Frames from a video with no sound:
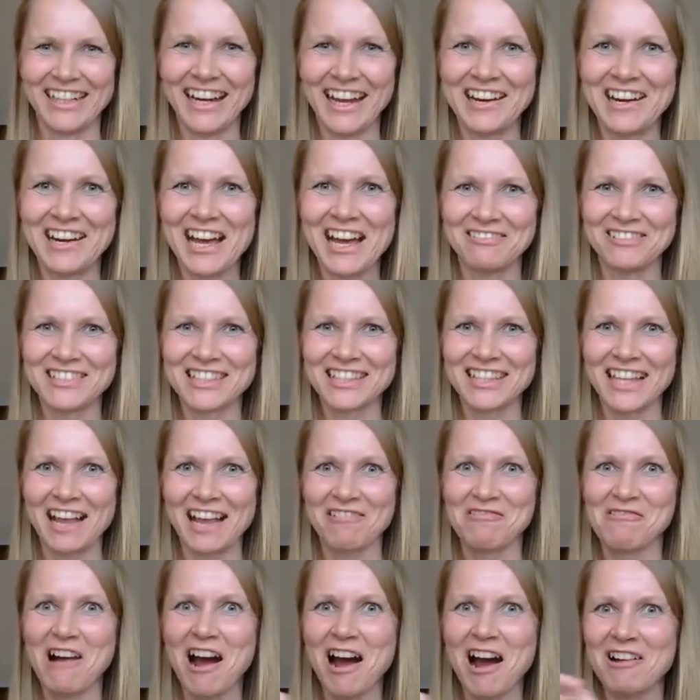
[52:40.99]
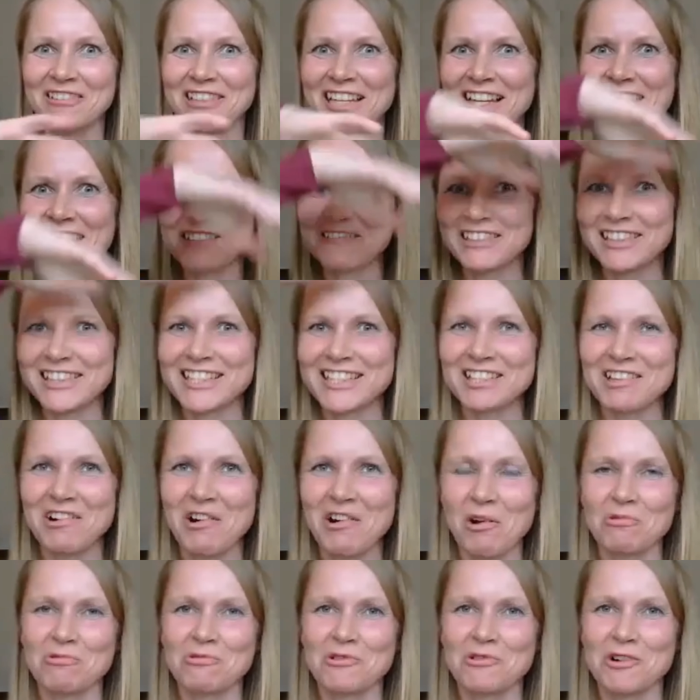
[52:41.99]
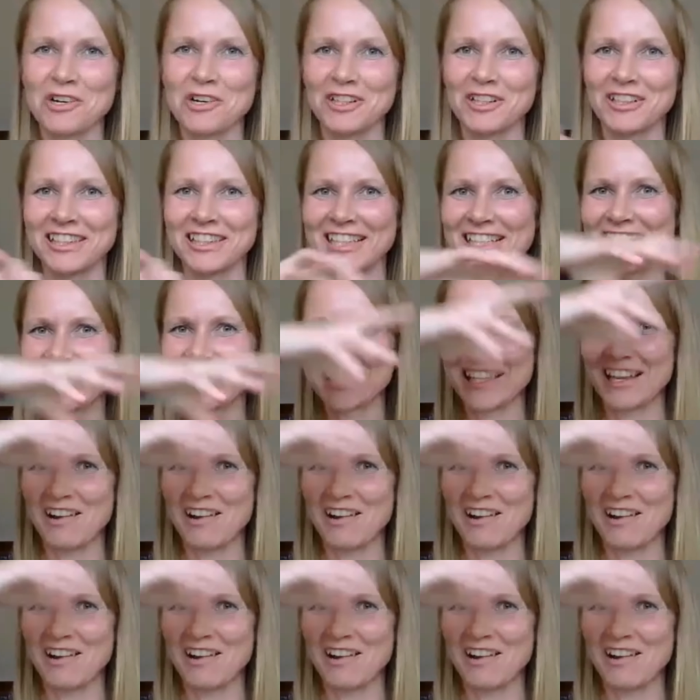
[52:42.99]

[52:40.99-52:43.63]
And it was like, wow, that's what this whole world is.